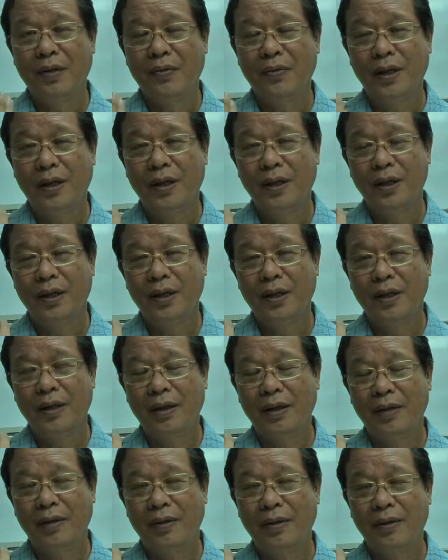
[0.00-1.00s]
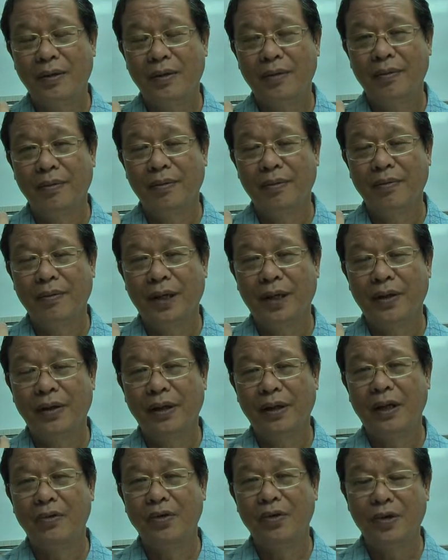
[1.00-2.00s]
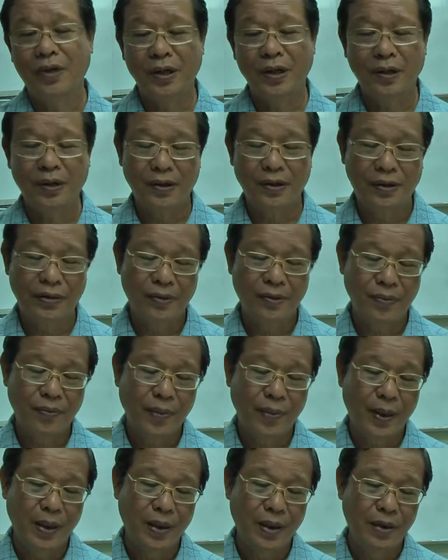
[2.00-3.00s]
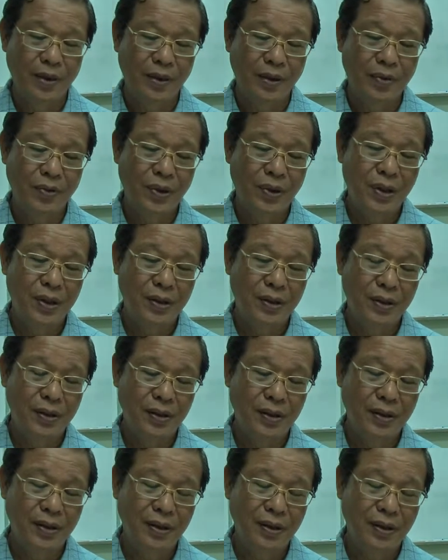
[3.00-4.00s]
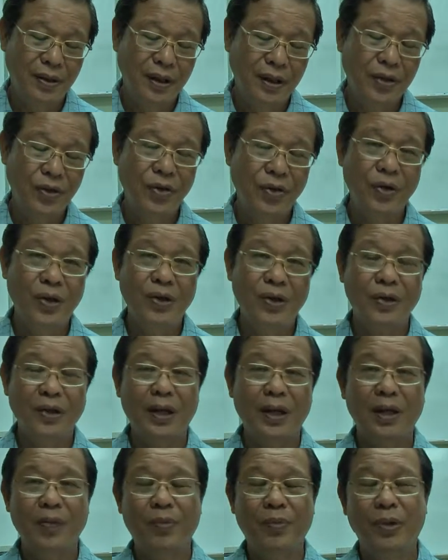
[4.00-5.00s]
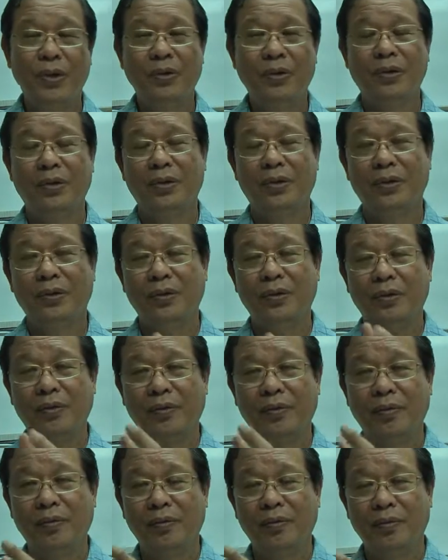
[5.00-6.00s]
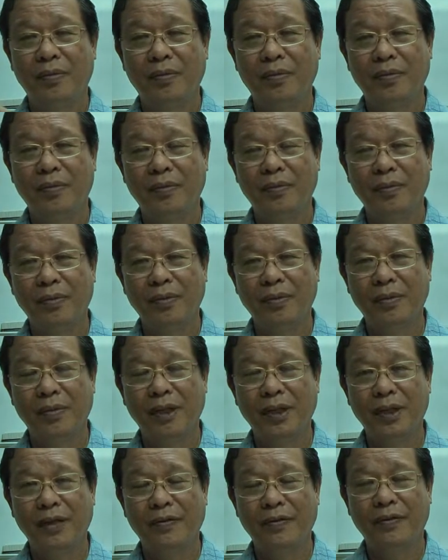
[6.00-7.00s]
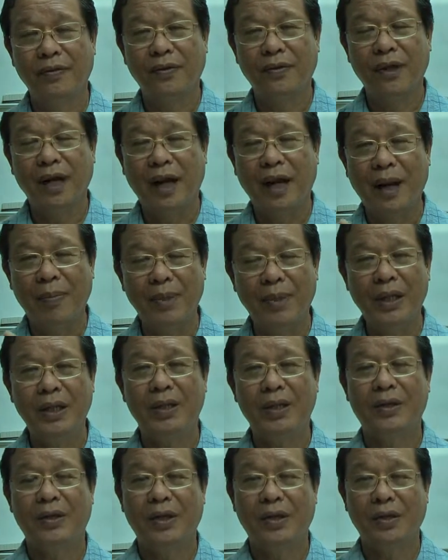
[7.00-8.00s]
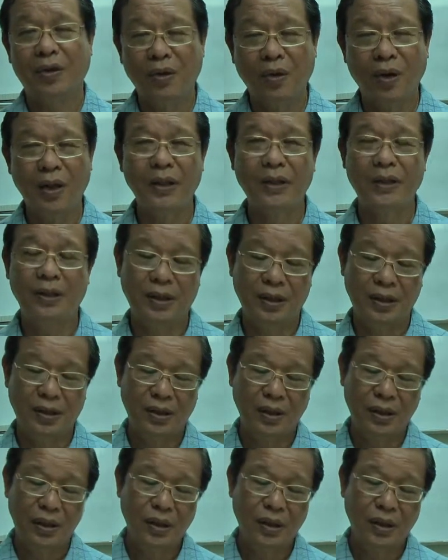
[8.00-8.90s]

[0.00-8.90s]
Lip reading: by renouncing the world, the renunciants are able to give happiness and quality